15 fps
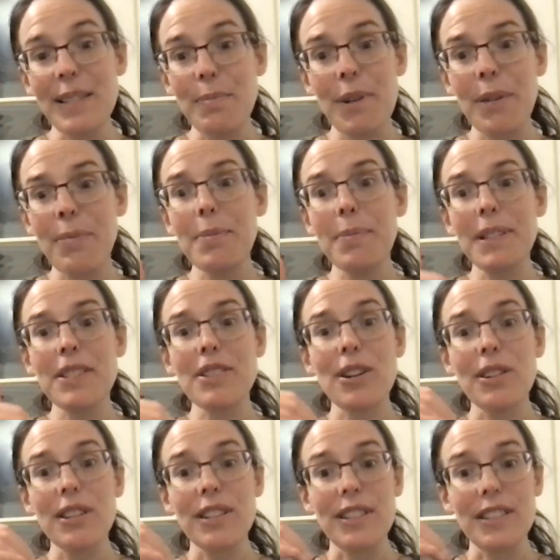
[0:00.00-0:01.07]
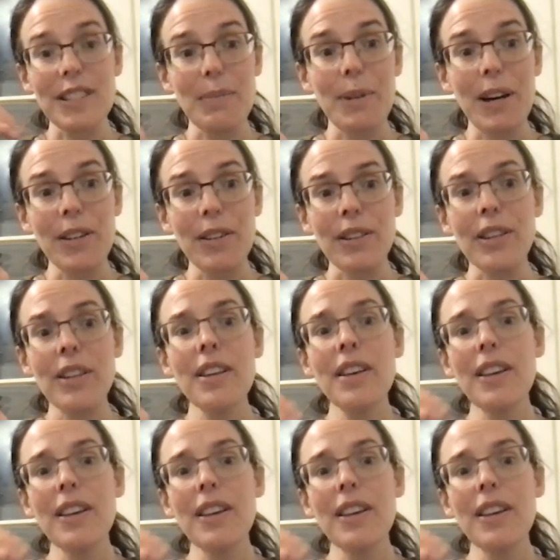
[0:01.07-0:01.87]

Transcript: It probably started in some other.